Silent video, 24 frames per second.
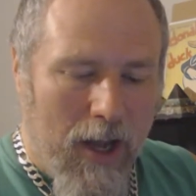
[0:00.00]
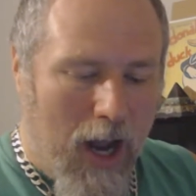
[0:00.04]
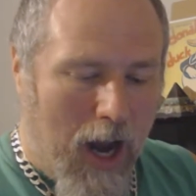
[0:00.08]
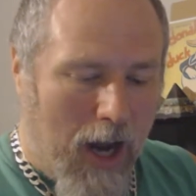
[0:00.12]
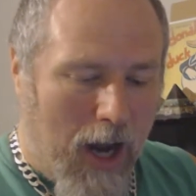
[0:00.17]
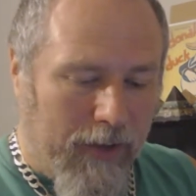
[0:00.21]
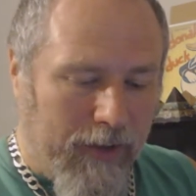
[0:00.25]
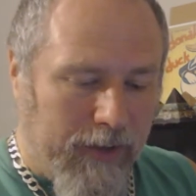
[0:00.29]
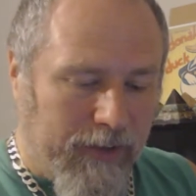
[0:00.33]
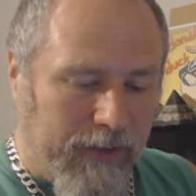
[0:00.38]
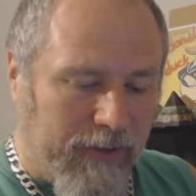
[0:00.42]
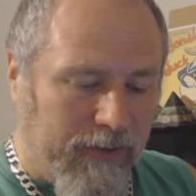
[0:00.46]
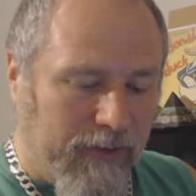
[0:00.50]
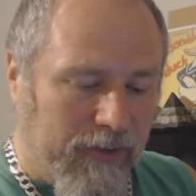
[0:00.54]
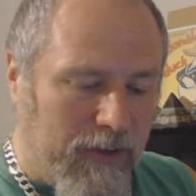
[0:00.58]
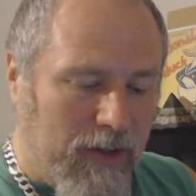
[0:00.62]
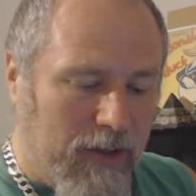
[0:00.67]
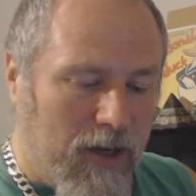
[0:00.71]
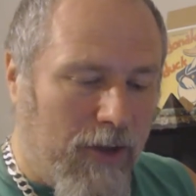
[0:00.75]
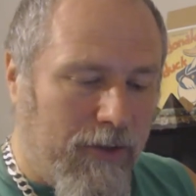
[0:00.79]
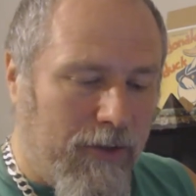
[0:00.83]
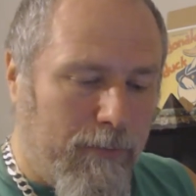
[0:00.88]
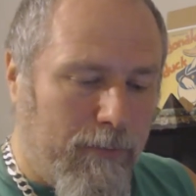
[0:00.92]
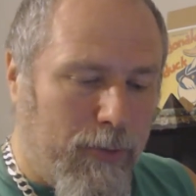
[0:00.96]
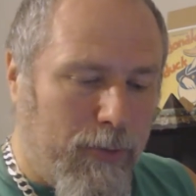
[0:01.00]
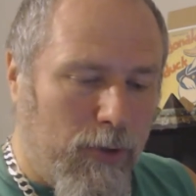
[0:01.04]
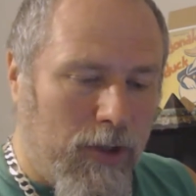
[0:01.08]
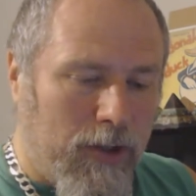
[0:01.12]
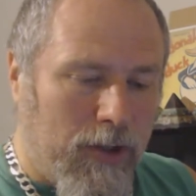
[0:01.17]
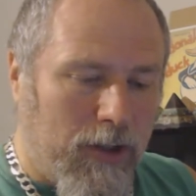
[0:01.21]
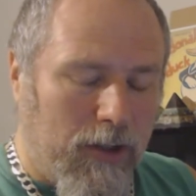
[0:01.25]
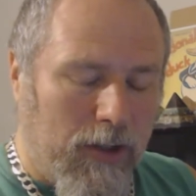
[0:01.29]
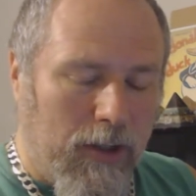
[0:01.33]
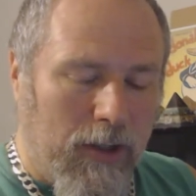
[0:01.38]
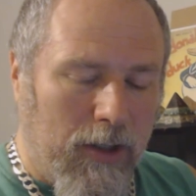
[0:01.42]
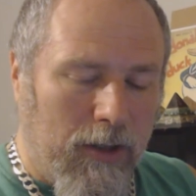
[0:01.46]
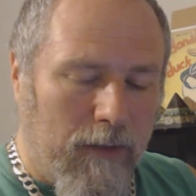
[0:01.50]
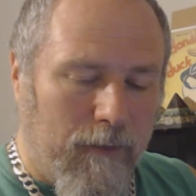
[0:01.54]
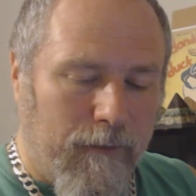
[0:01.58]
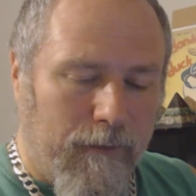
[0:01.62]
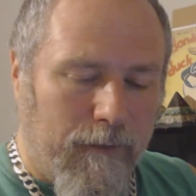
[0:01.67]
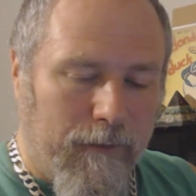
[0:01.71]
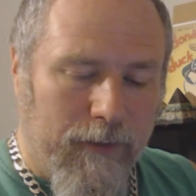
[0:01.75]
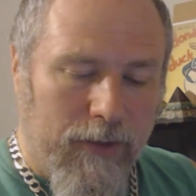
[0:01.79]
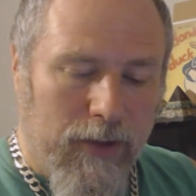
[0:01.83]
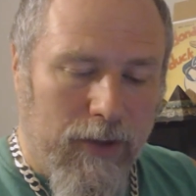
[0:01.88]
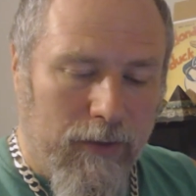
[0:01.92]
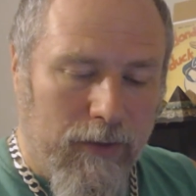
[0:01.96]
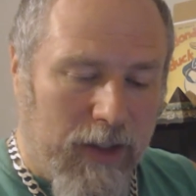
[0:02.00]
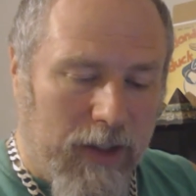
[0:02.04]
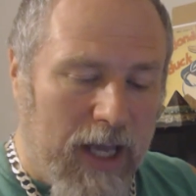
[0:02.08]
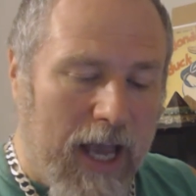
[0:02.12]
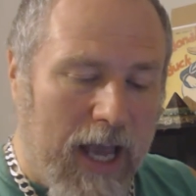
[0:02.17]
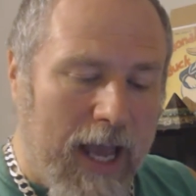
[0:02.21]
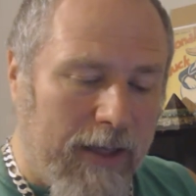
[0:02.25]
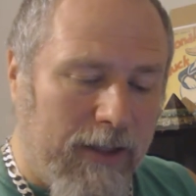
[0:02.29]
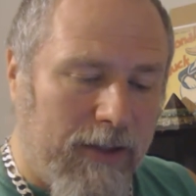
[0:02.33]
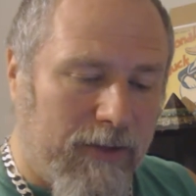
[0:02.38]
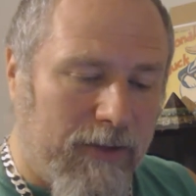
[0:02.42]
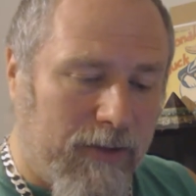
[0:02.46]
Uh, this is another book, if you can.